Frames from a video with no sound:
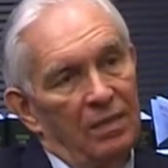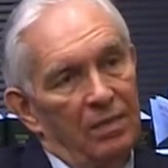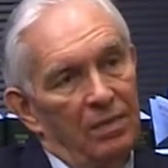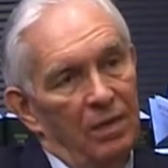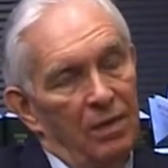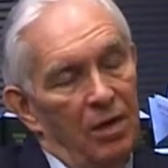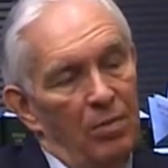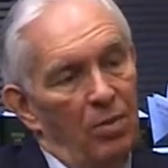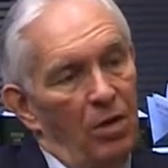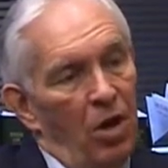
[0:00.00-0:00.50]

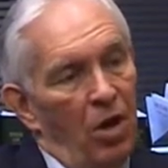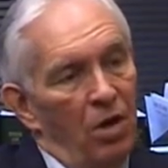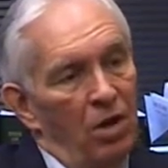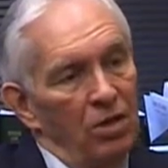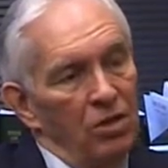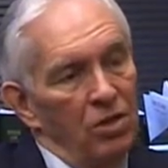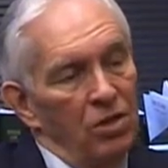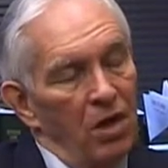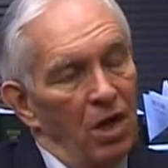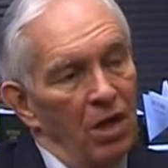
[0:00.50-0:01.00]
liberal
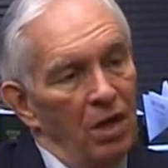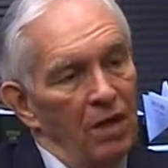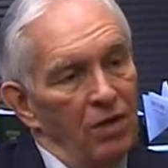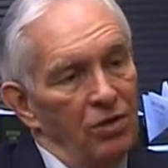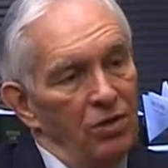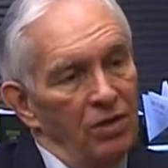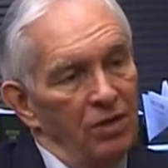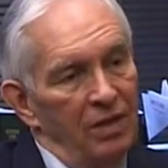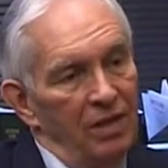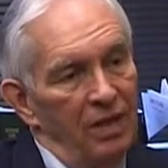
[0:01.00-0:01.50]
arts
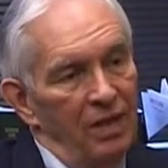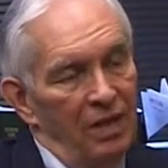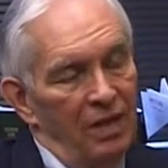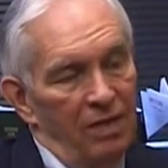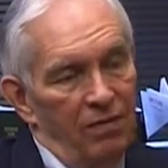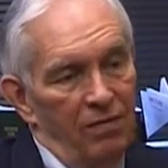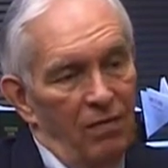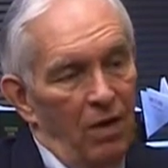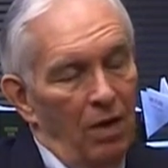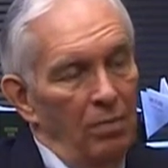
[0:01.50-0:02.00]
college,
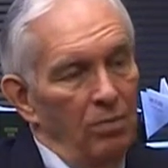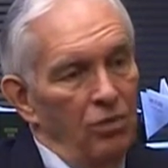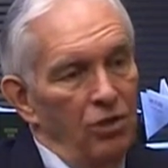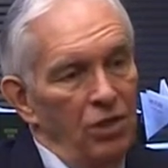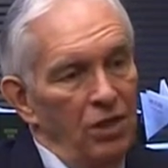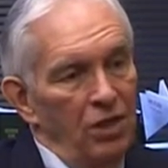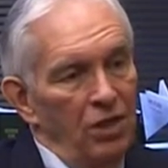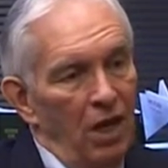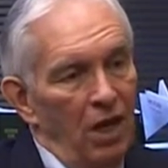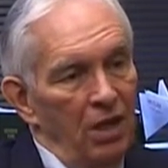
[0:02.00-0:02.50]
from
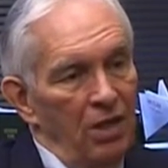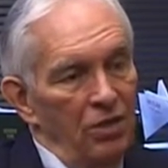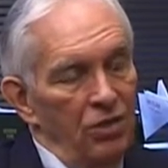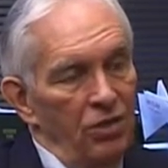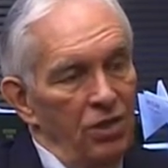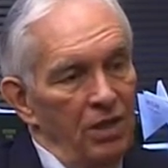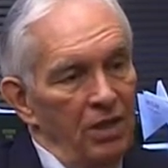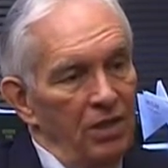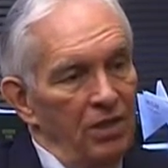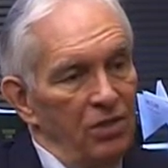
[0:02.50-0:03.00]

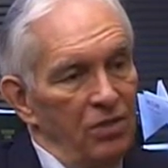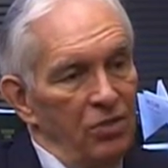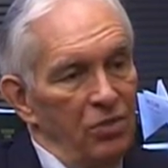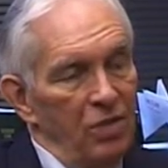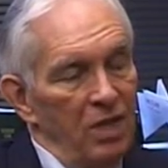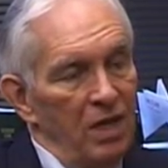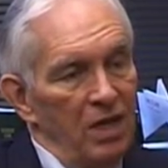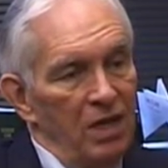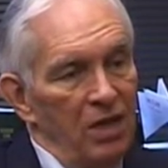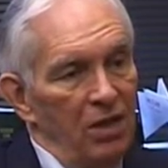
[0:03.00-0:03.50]
geology to
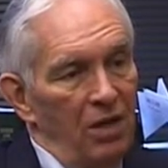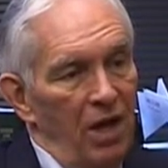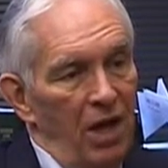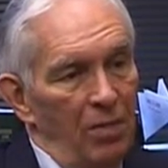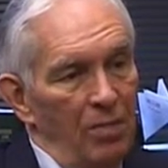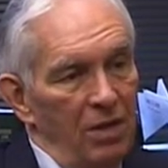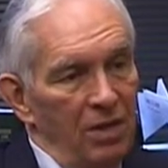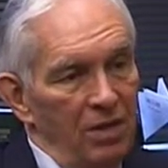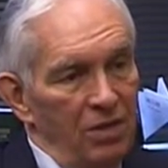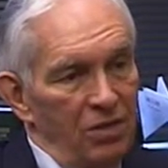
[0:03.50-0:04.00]

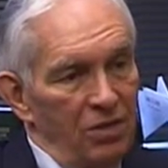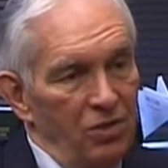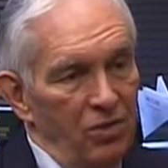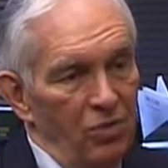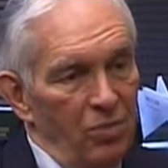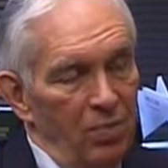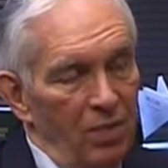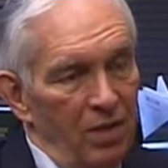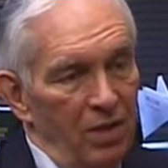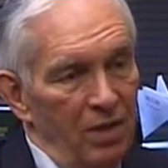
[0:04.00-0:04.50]
economics
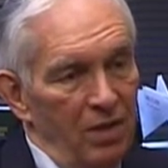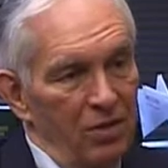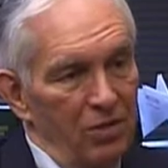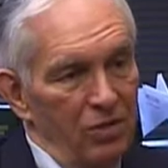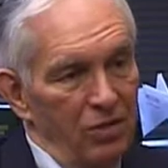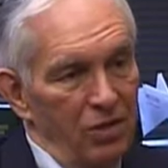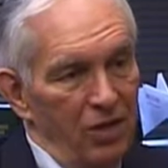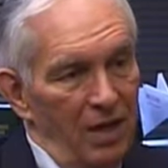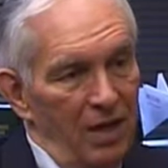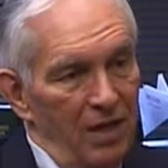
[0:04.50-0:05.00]
to political
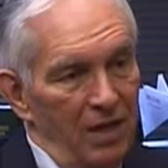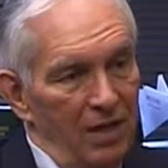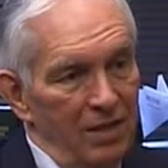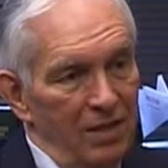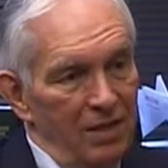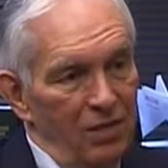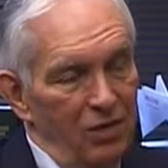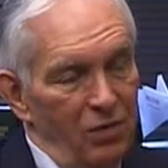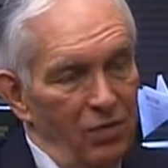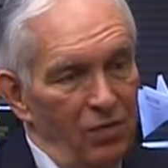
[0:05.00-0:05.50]

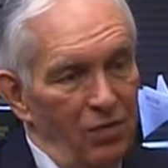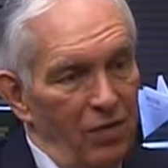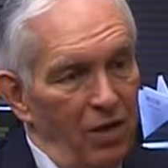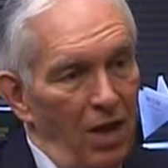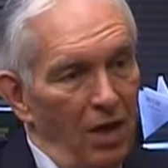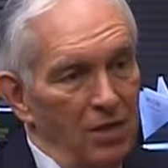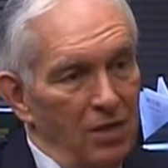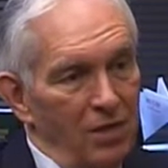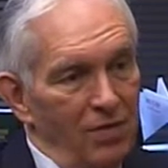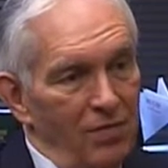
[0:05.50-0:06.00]
science to
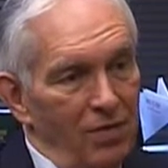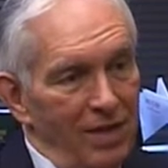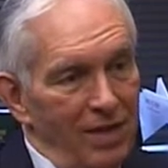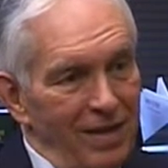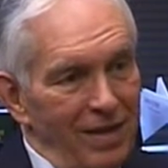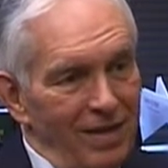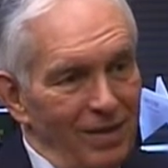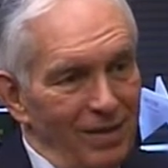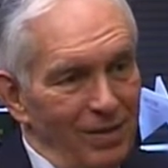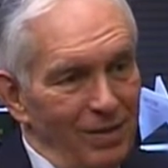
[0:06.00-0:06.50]

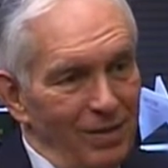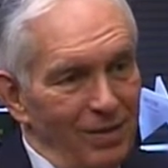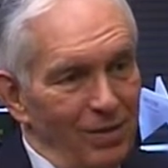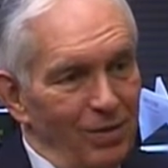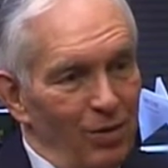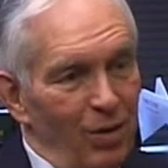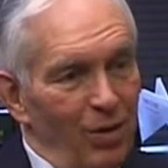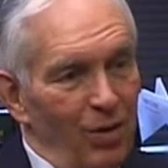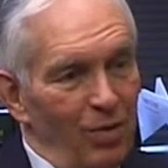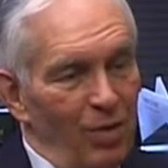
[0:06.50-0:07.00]
philosophy. You
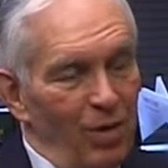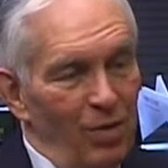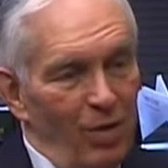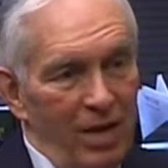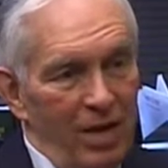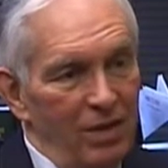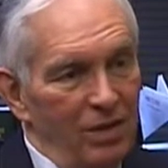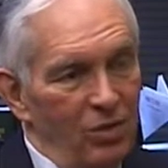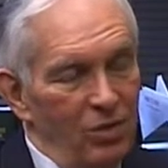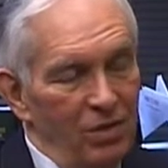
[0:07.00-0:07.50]
know, all the way
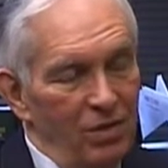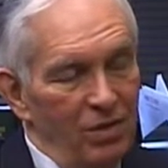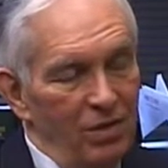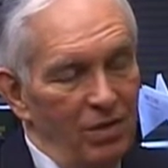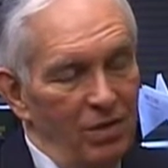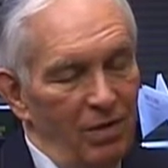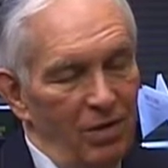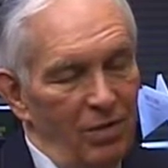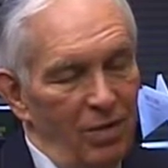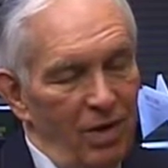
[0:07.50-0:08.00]
around. It's just
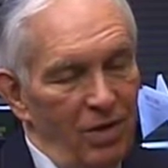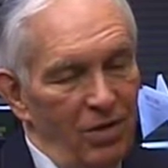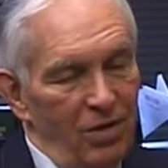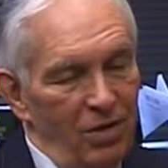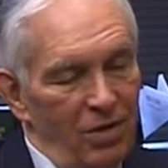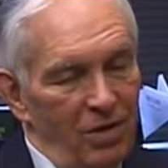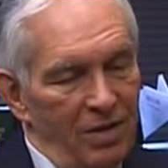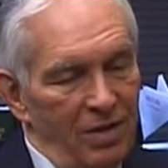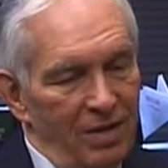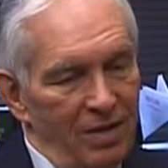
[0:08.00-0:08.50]
a really
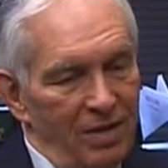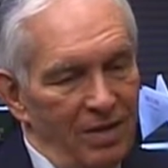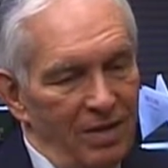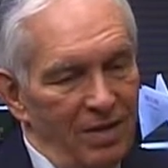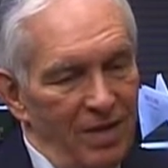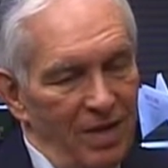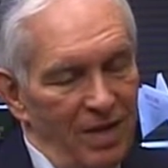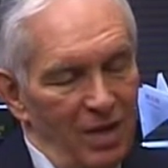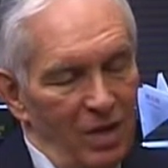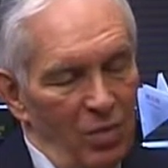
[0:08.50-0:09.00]
good,
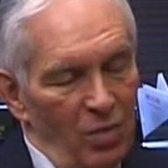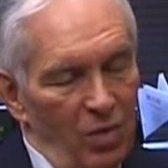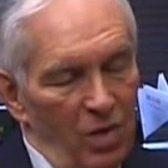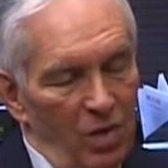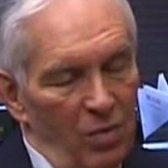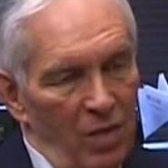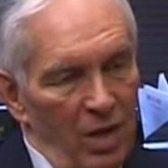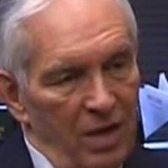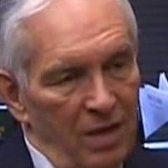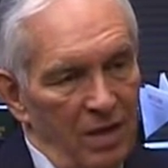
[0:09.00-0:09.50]

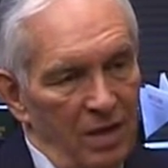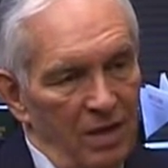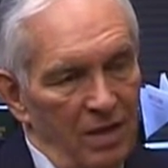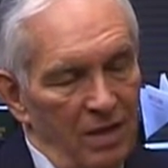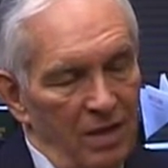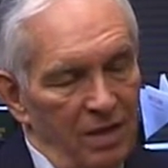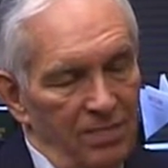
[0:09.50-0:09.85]
well-rounded